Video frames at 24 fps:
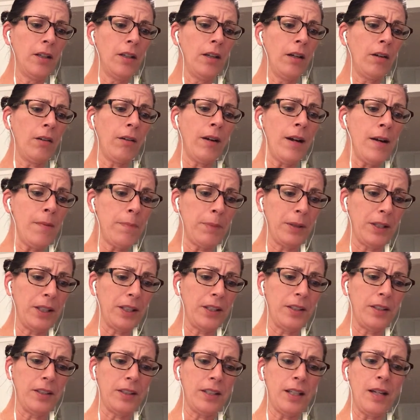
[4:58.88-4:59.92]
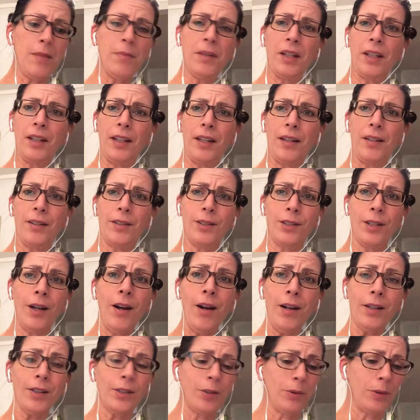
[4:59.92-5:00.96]
Grandpa didn't tell me they could
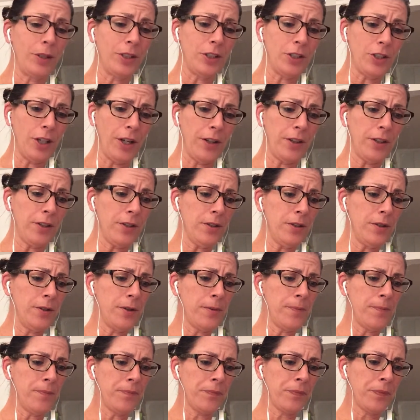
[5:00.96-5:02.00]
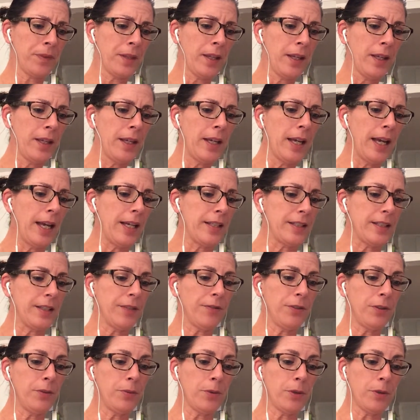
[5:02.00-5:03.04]
talk to each other." as if
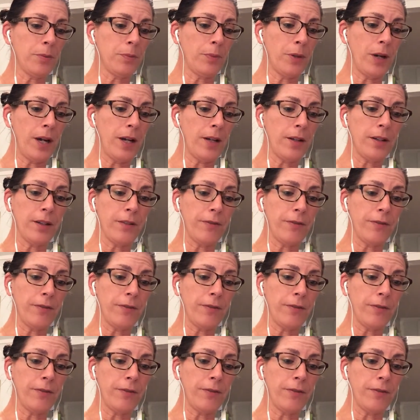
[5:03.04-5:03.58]
he were proud of the